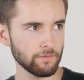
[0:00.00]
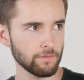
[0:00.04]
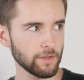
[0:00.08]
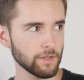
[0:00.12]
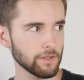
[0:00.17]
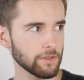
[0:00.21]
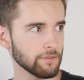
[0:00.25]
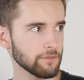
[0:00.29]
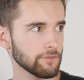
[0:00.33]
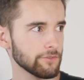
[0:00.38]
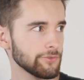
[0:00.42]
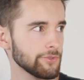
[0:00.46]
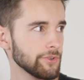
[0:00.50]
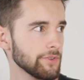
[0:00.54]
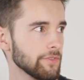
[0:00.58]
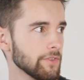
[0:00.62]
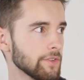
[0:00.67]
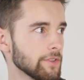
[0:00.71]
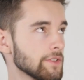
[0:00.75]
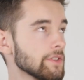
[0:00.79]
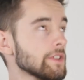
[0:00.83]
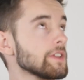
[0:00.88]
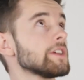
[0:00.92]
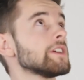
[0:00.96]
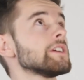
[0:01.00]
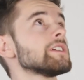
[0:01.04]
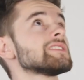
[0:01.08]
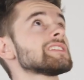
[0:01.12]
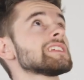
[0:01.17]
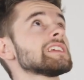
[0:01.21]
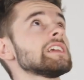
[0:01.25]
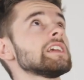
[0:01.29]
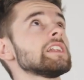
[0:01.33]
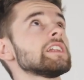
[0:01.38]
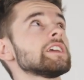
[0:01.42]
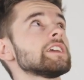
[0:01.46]
not on the roof, on the
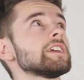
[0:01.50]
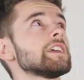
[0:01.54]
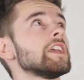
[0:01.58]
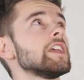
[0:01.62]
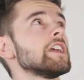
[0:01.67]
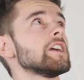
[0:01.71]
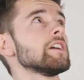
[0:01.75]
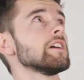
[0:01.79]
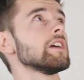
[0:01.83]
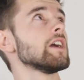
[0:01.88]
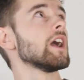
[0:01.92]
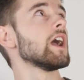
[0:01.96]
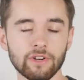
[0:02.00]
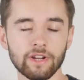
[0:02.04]
ceiling here.